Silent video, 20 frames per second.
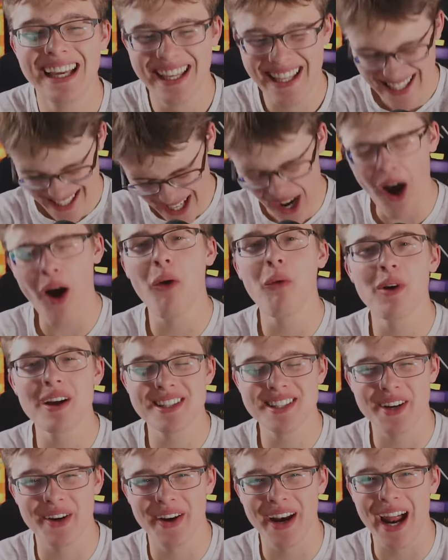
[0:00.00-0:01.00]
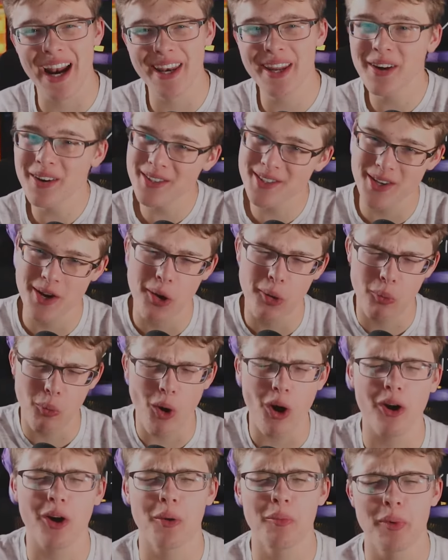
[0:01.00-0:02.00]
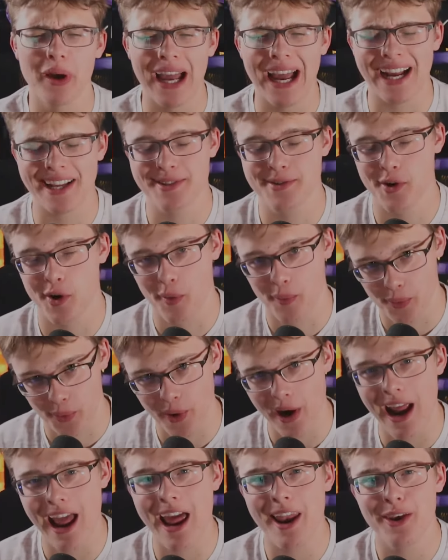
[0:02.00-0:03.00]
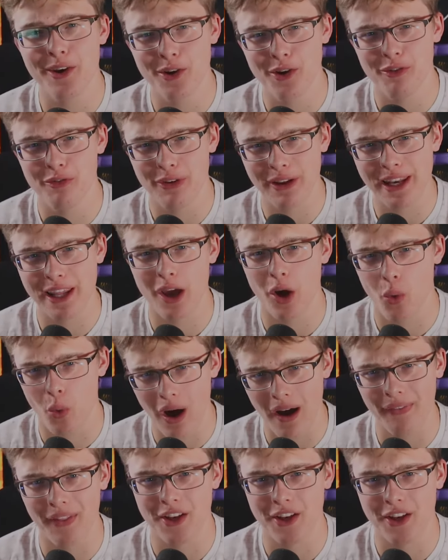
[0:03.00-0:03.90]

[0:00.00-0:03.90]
Yo, what's going on YouTube? Welcome back to a brand new video on the